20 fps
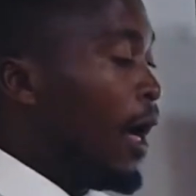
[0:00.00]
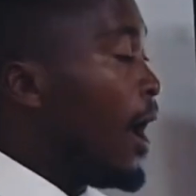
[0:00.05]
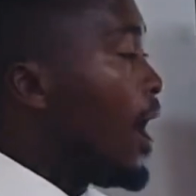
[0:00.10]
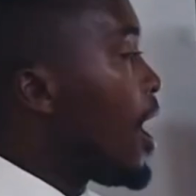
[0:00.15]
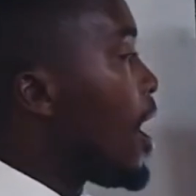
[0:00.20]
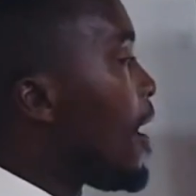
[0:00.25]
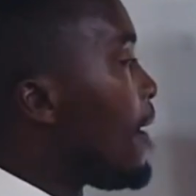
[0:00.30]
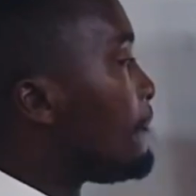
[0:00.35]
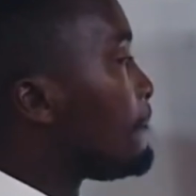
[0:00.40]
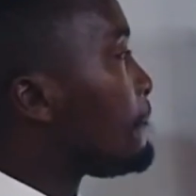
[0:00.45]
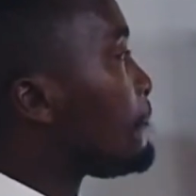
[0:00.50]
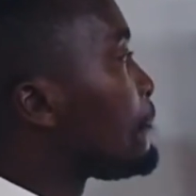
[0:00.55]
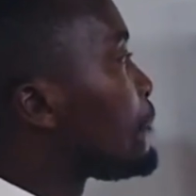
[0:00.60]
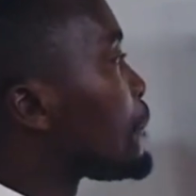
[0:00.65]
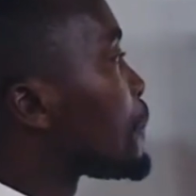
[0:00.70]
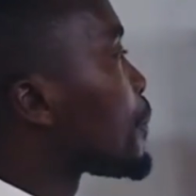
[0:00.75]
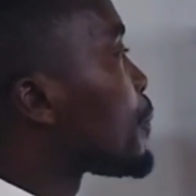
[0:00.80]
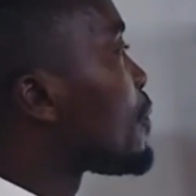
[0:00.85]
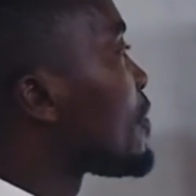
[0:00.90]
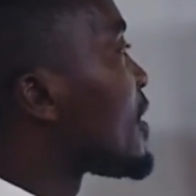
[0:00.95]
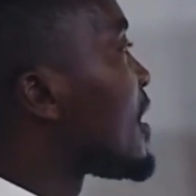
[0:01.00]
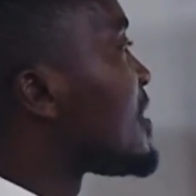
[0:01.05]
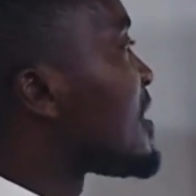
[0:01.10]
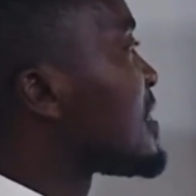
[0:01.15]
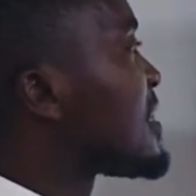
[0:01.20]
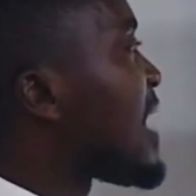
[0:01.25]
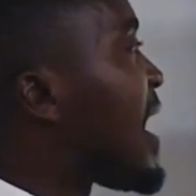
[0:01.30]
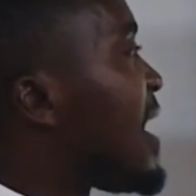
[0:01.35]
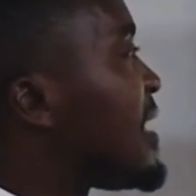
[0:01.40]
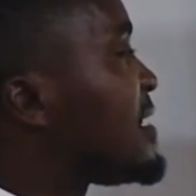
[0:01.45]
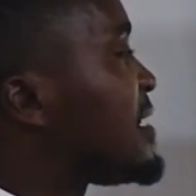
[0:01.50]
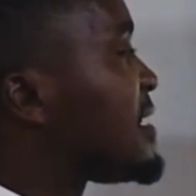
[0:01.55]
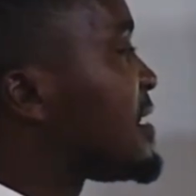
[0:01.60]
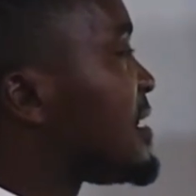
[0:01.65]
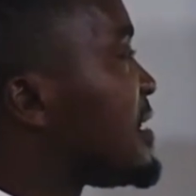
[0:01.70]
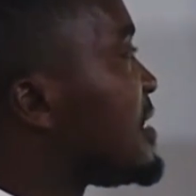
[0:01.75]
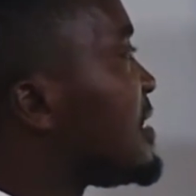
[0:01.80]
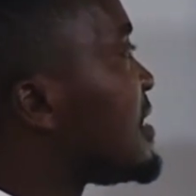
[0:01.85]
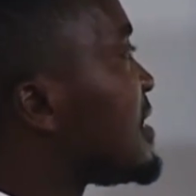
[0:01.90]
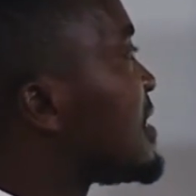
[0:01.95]
The third
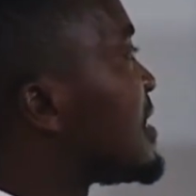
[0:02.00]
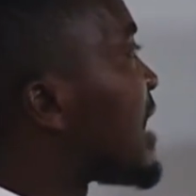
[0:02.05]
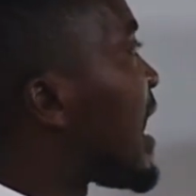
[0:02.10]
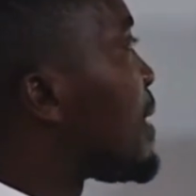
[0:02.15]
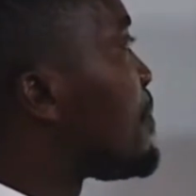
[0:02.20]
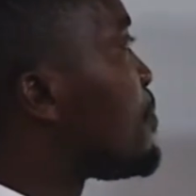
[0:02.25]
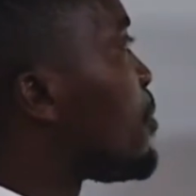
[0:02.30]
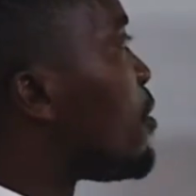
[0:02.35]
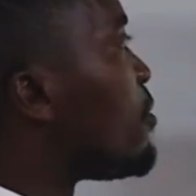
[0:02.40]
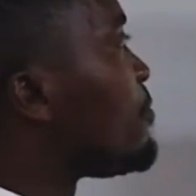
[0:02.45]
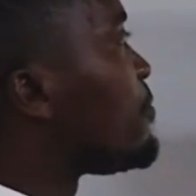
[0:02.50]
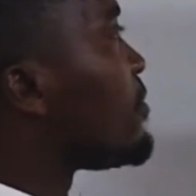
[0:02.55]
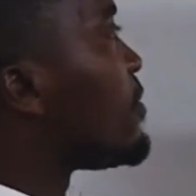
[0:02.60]
type of